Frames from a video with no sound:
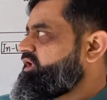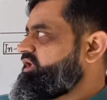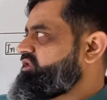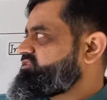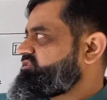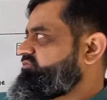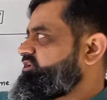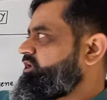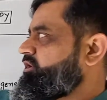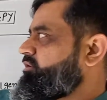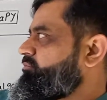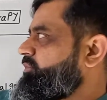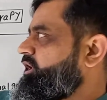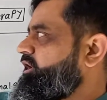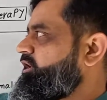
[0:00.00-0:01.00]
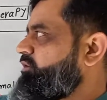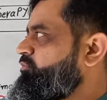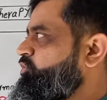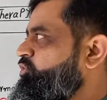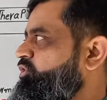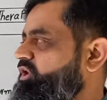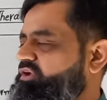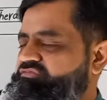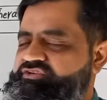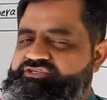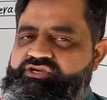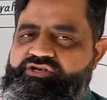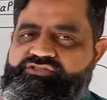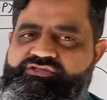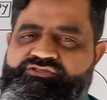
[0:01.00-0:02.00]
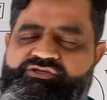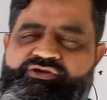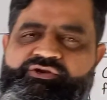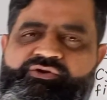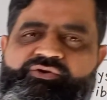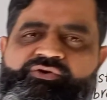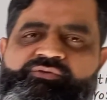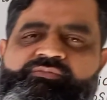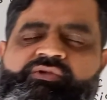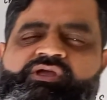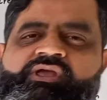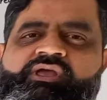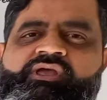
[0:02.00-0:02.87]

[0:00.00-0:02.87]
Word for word: In severe combined immunodeficiency syndrome,